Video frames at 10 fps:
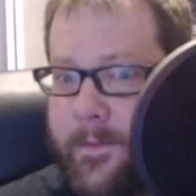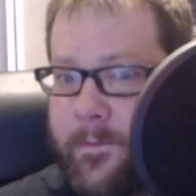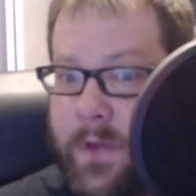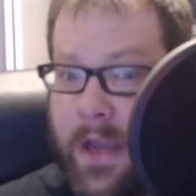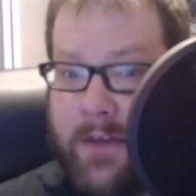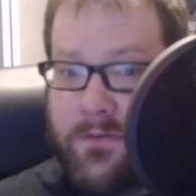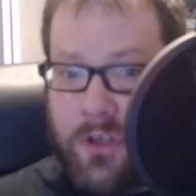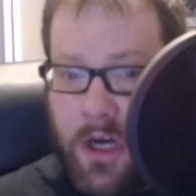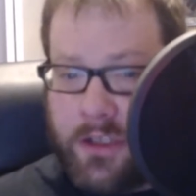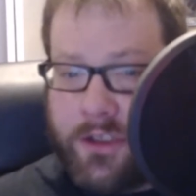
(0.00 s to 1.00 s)
You have
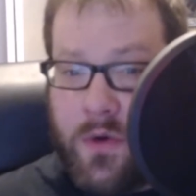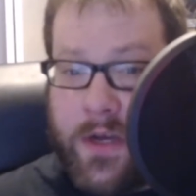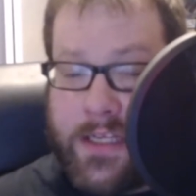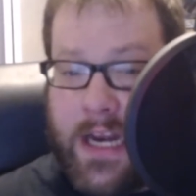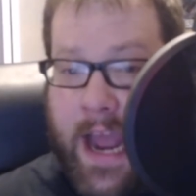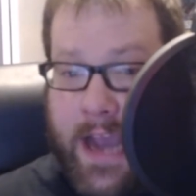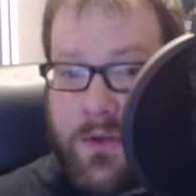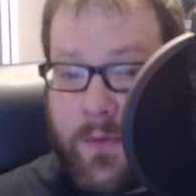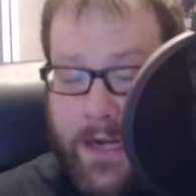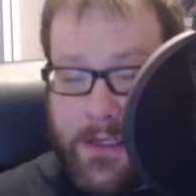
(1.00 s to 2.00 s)
Josh, who is an
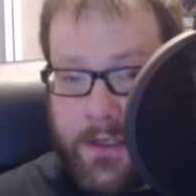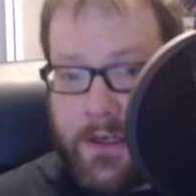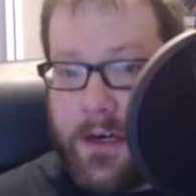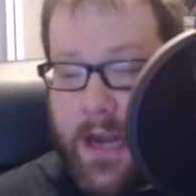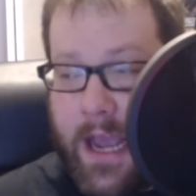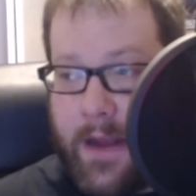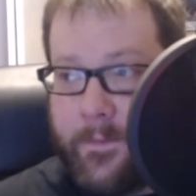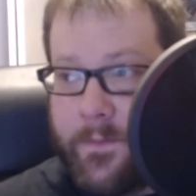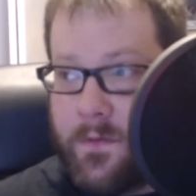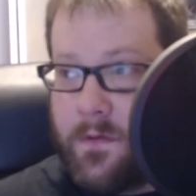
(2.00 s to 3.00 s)
ex-wrestler
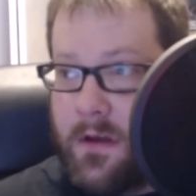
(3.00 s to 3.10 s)
and